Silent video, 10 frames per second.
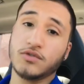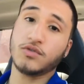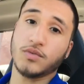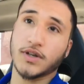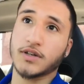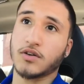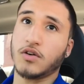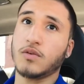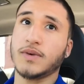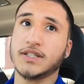do the work
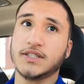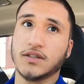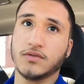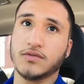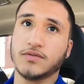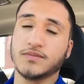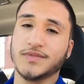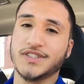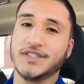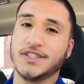all myself.
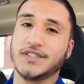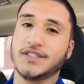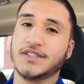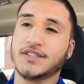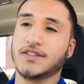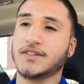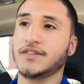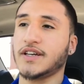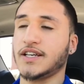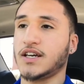It's just
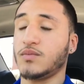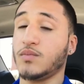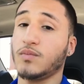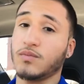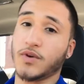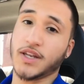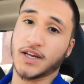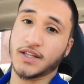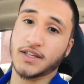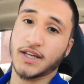right now I'm
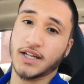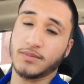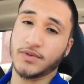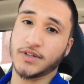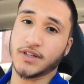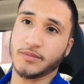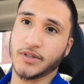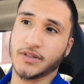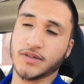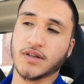waiting on the caliper to come
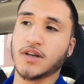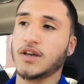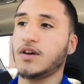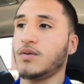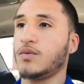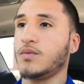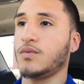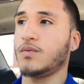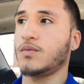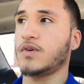in.
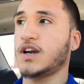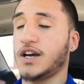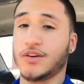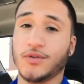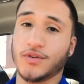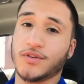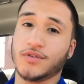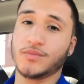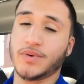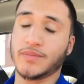Gotta order a
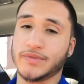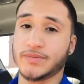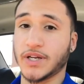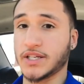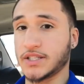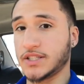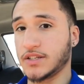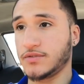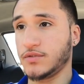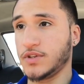new pump. It's probably gonna take
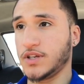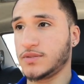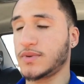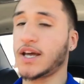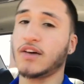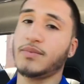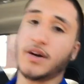a few days, but I have